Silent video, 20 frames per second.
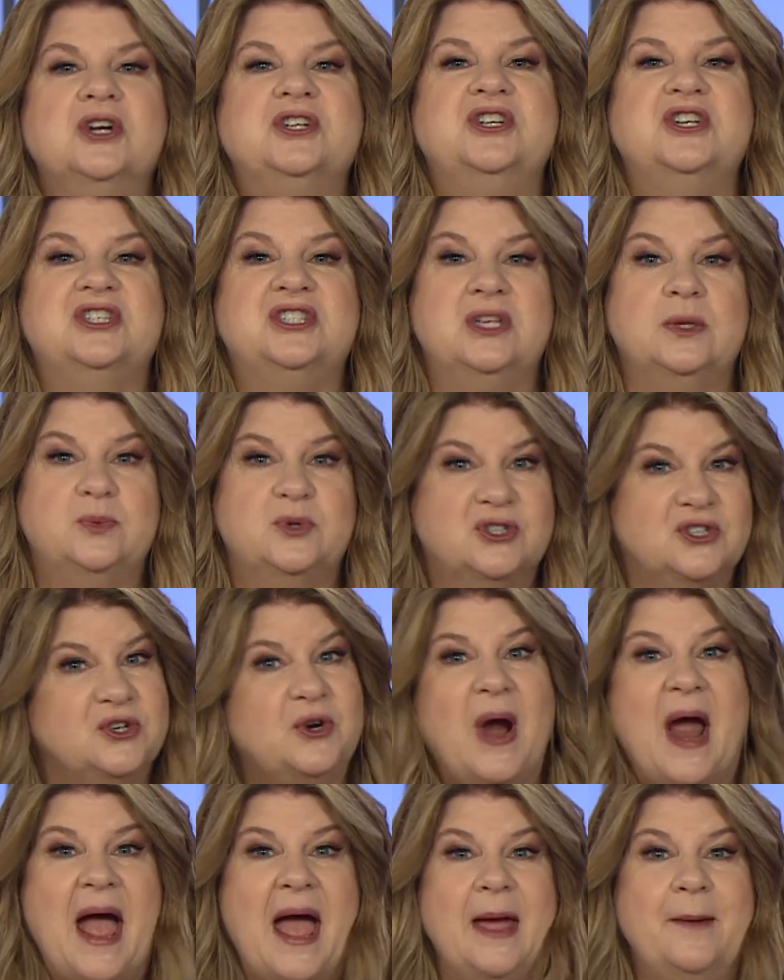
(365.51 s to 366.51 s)
to
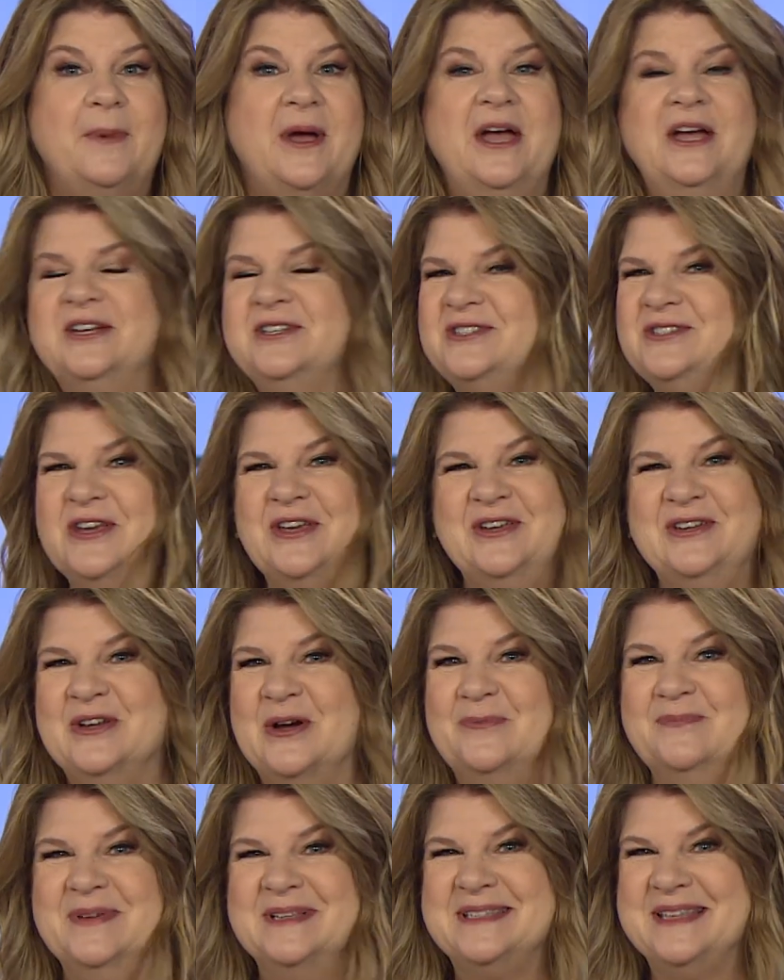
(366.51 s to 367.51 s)
subscribe so you
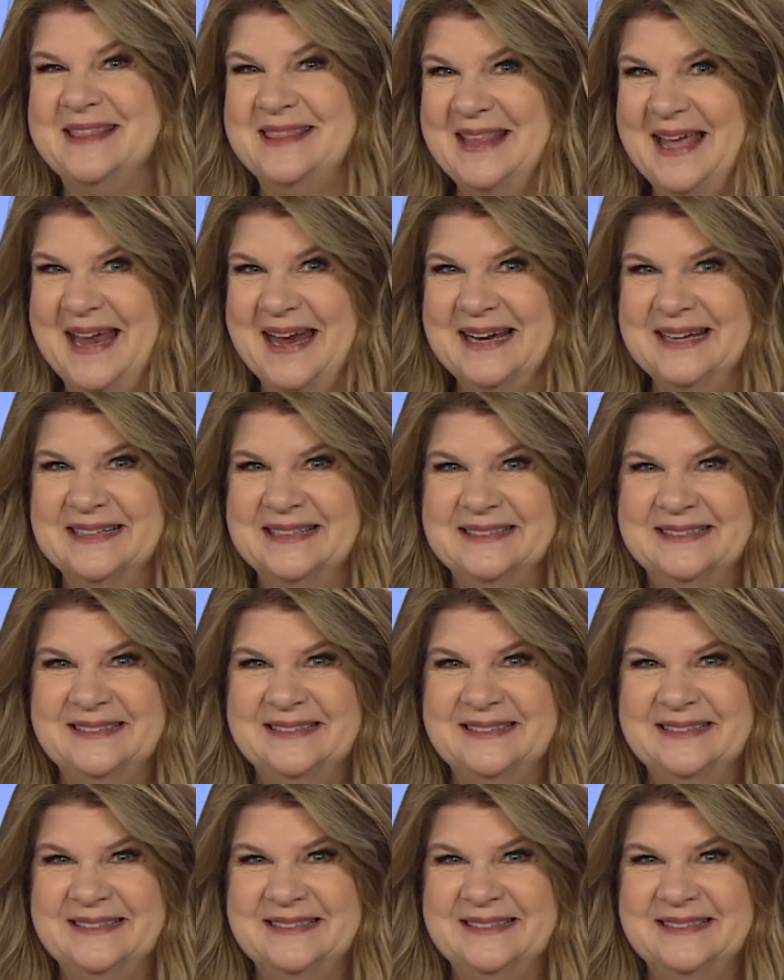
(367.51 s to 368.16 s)
don't miss a thing.